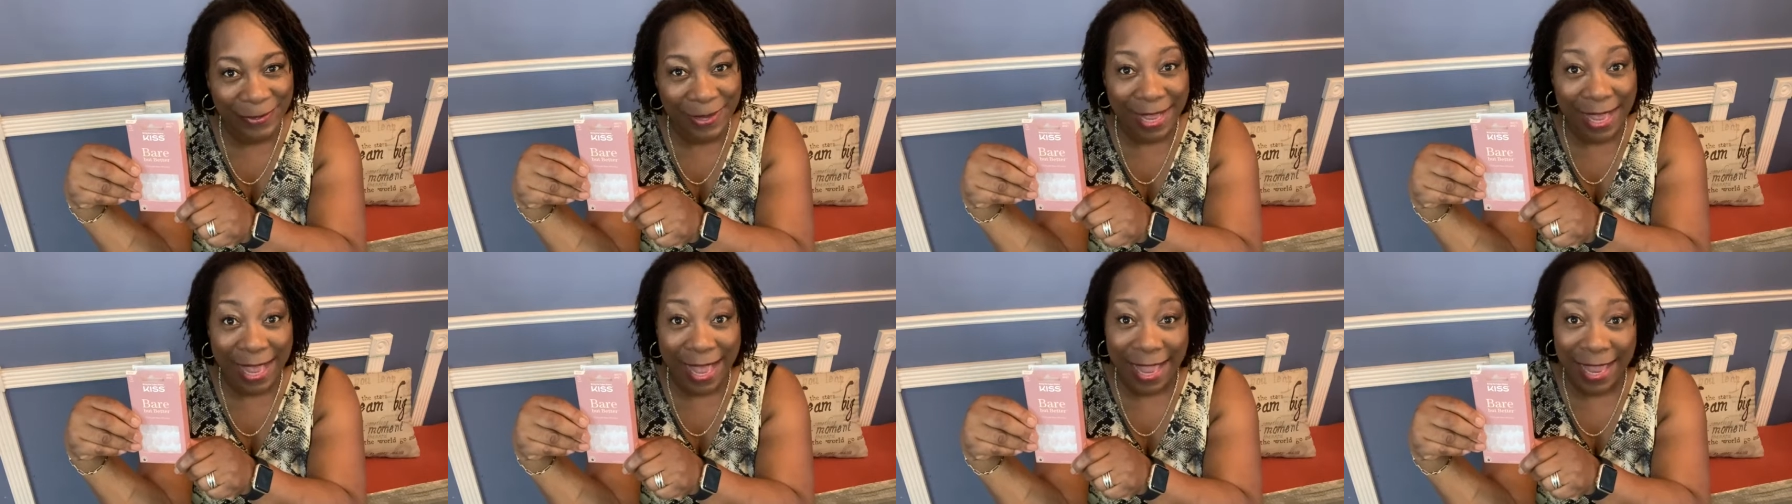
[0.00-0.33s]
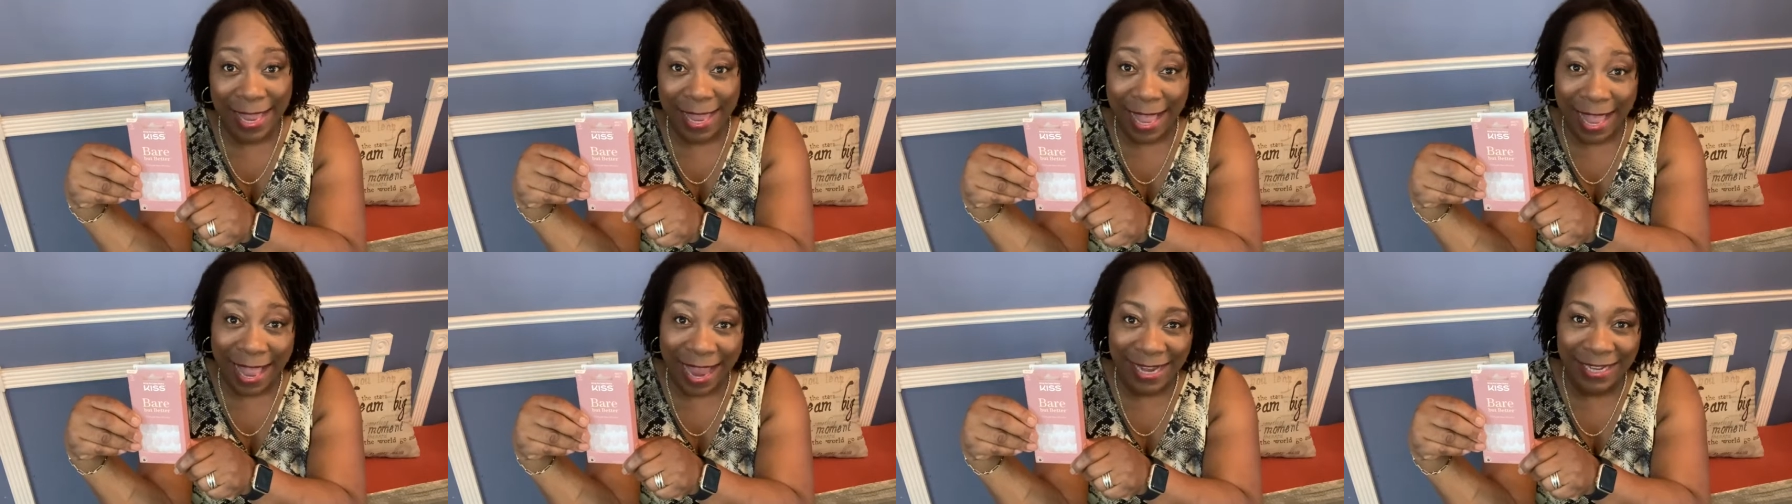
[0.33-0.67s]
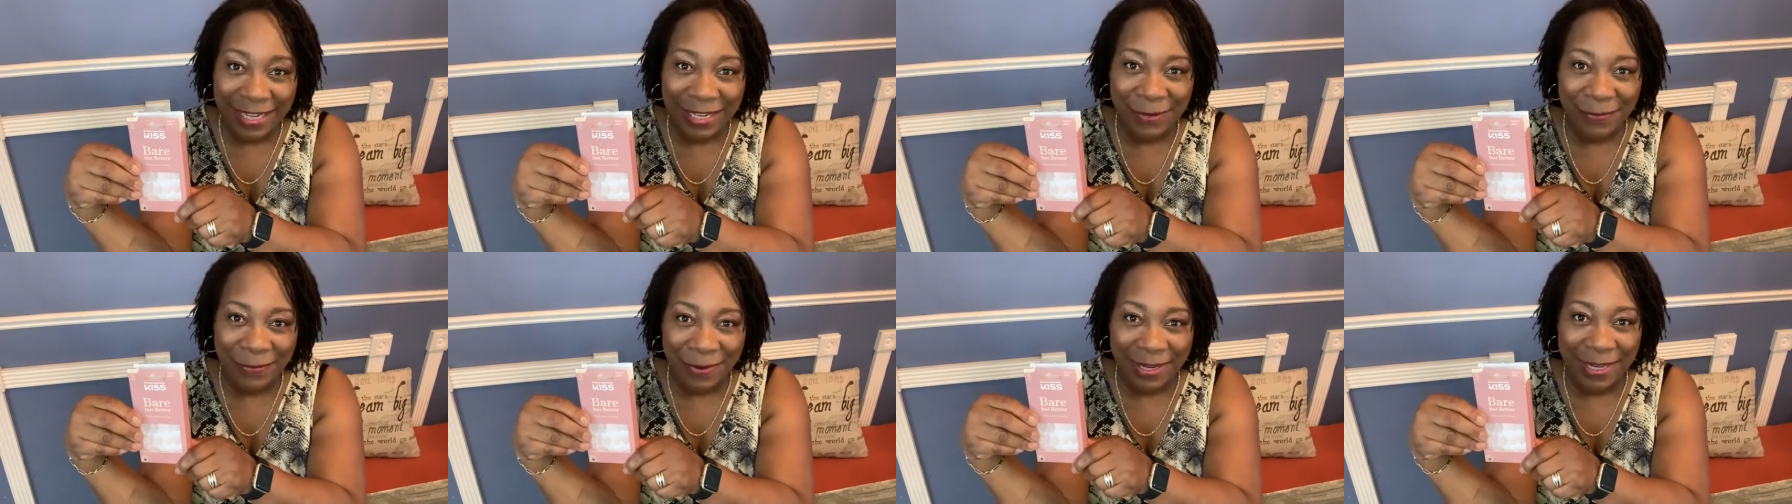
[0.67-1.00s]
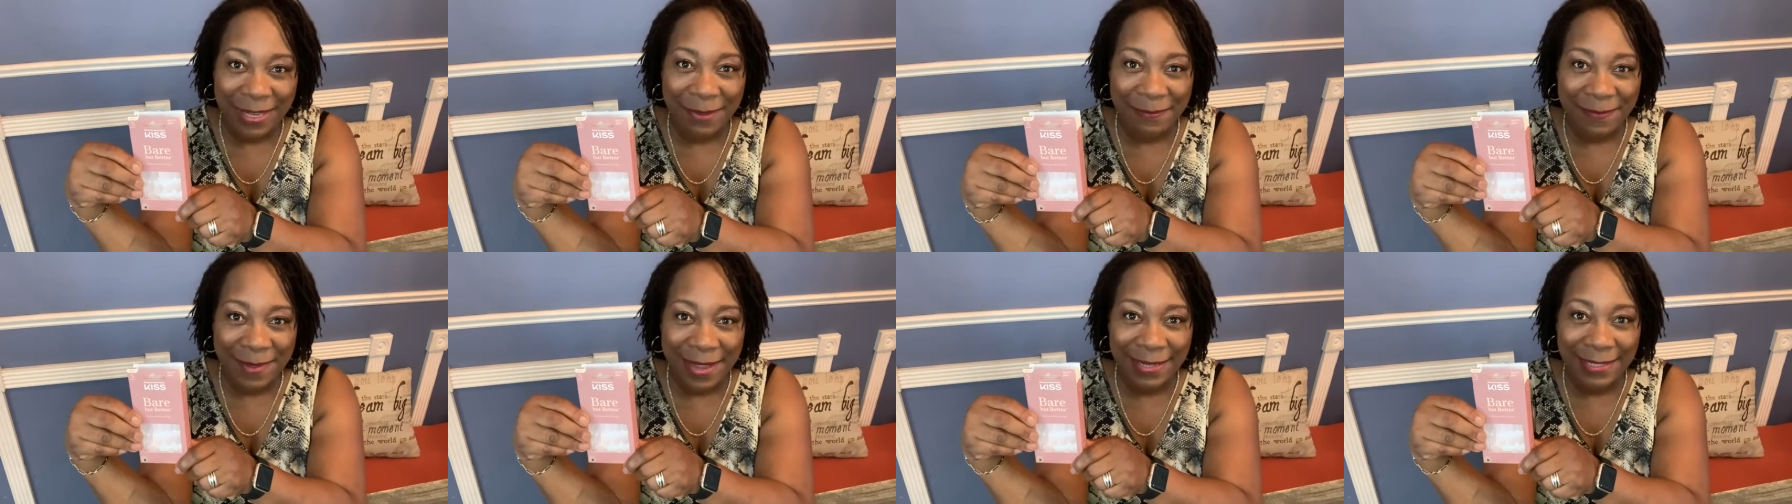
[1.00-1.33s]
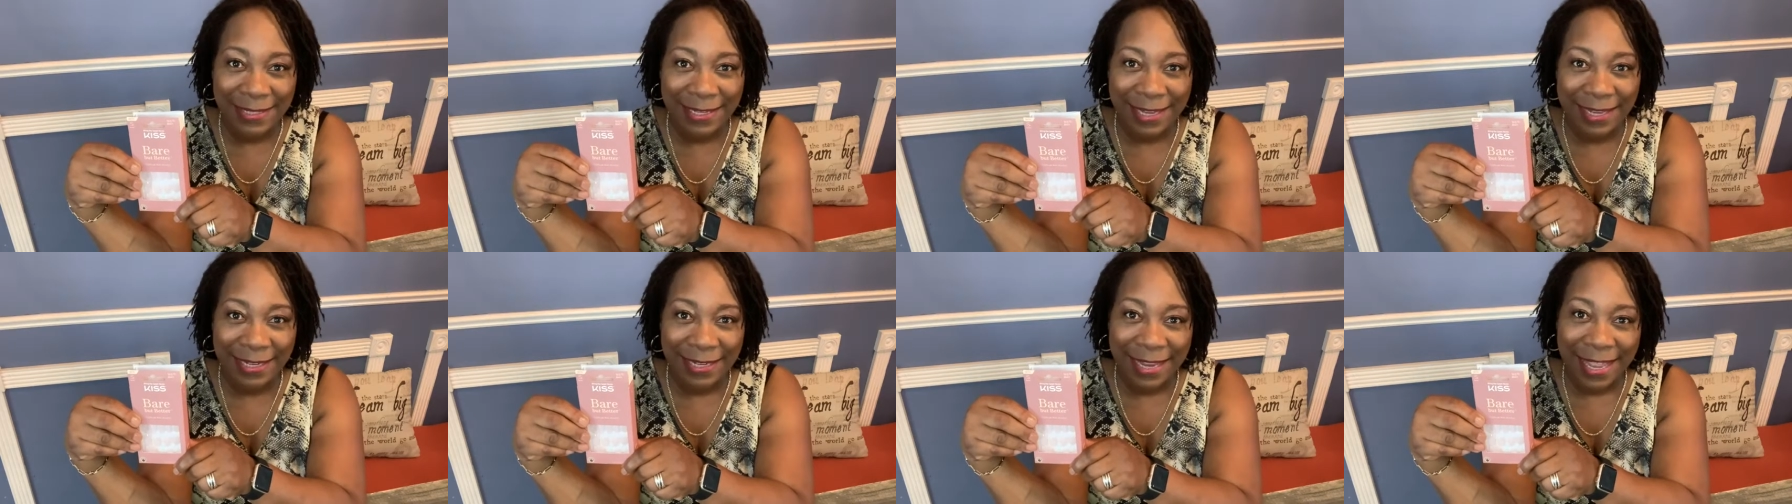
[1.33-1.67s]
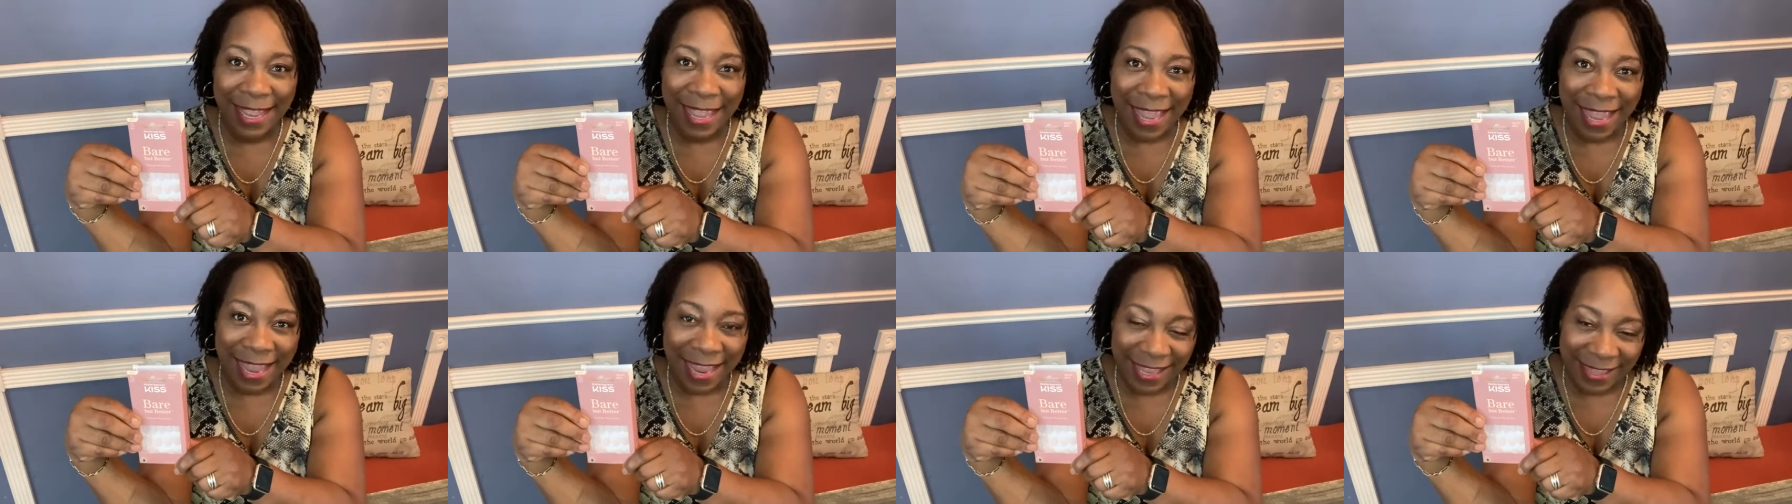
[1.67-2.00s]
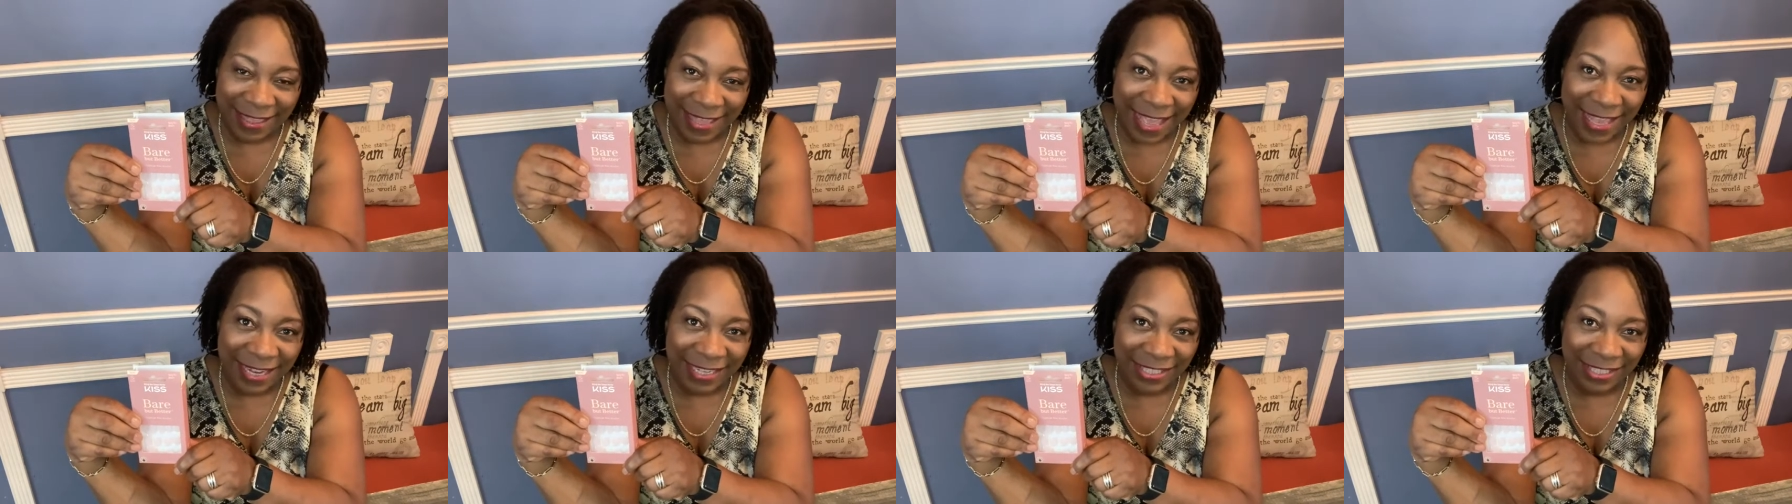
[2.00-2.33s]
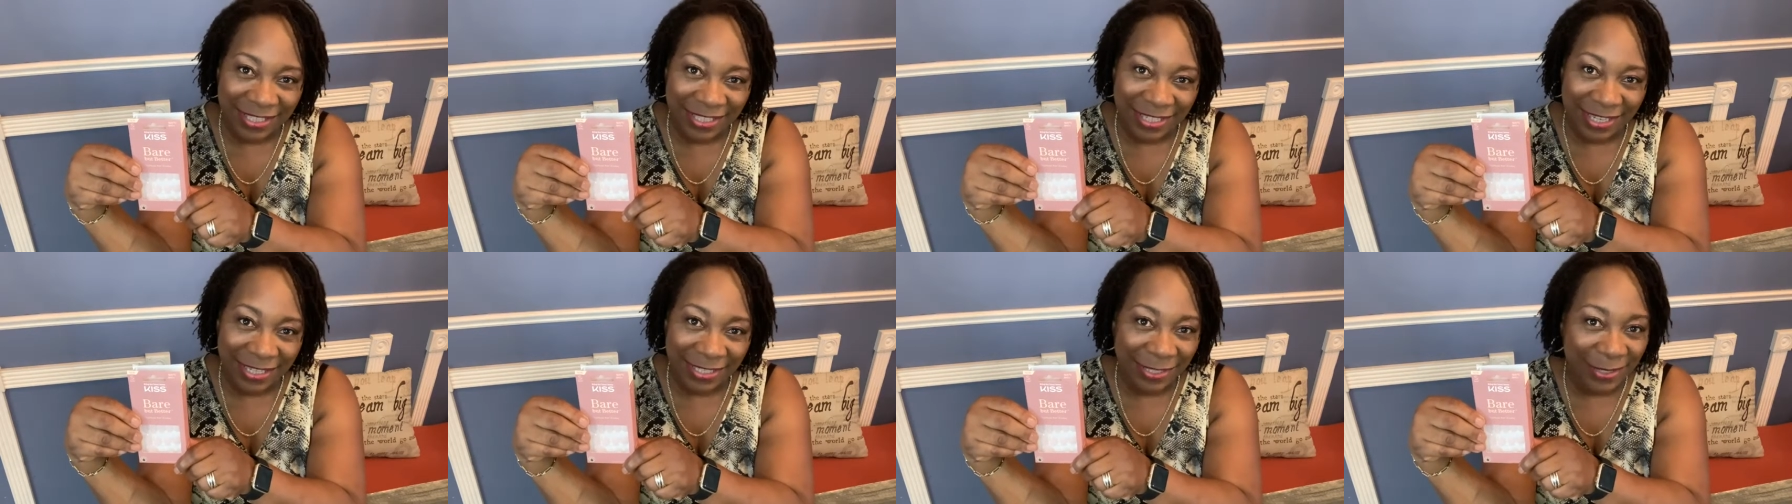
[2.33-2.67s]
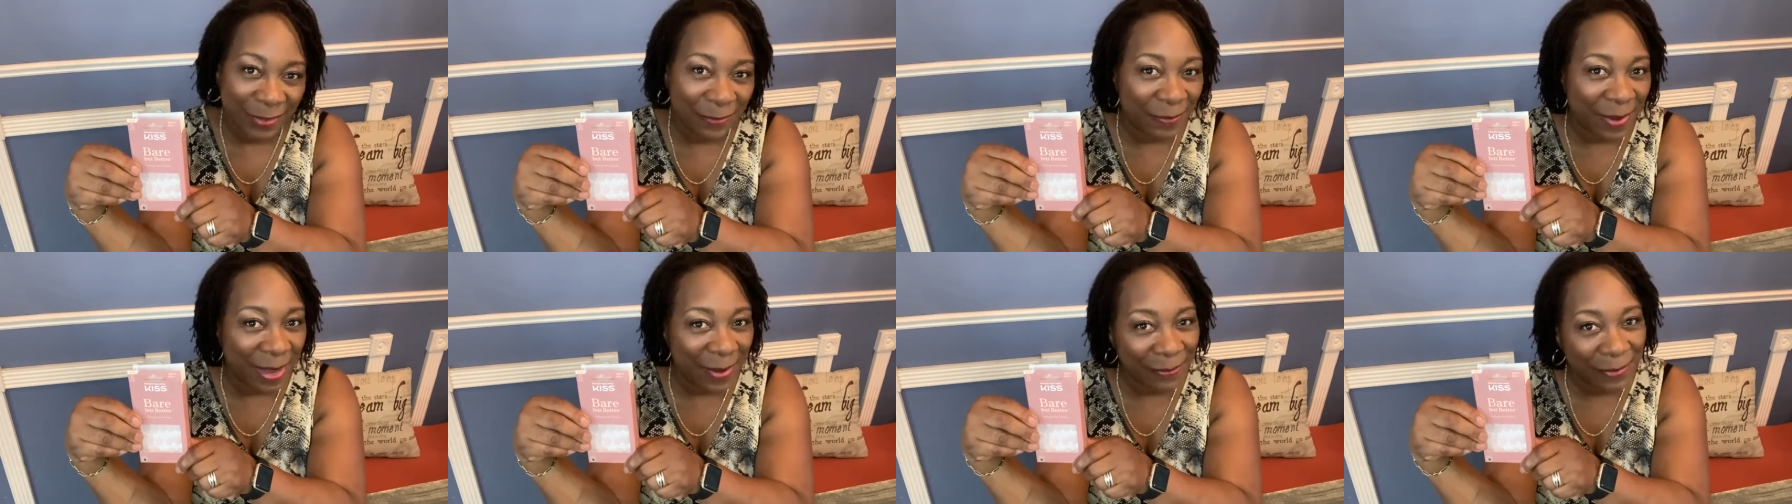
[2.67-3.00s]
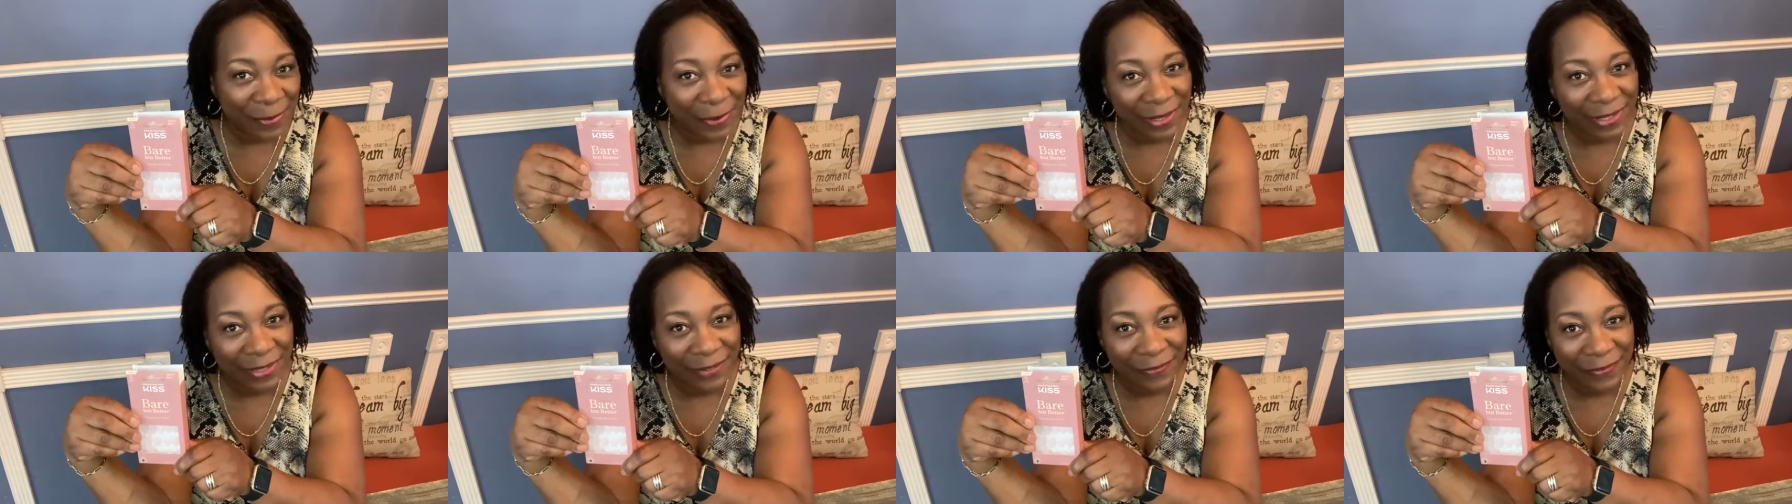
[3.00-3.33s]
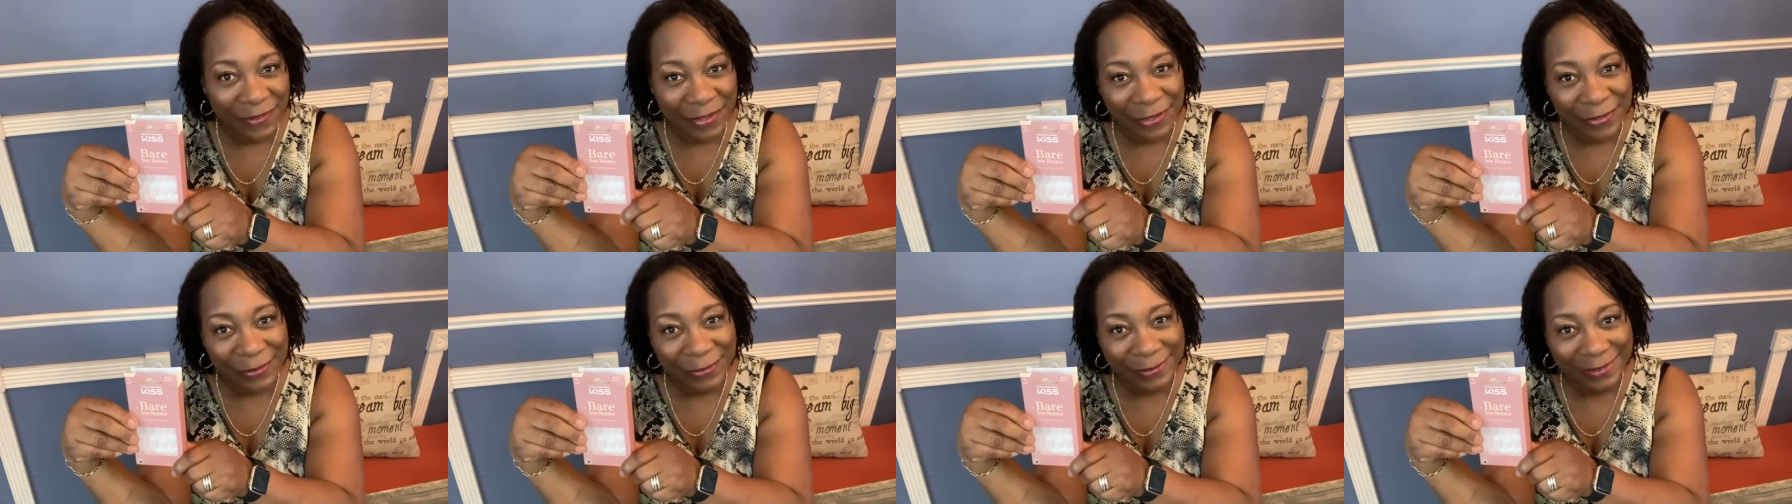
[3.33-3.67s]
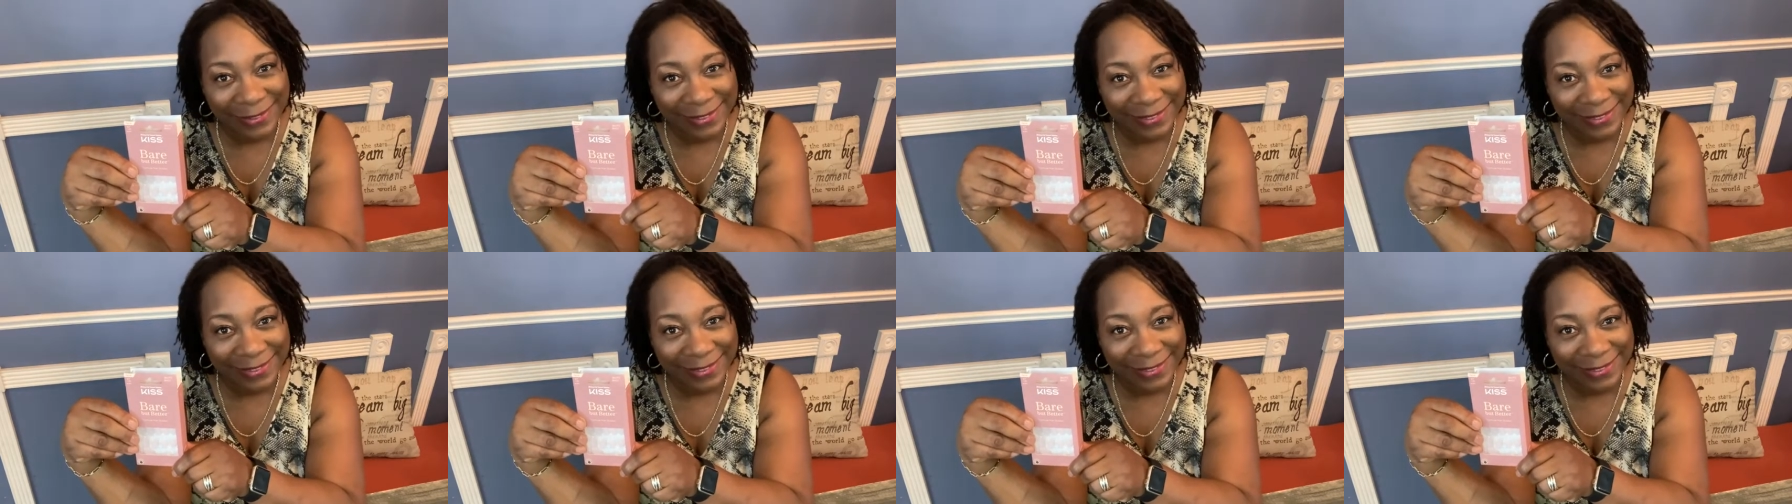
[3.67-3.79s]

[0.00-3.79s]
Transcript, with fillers: I highly recommend it, and that is just my point of view.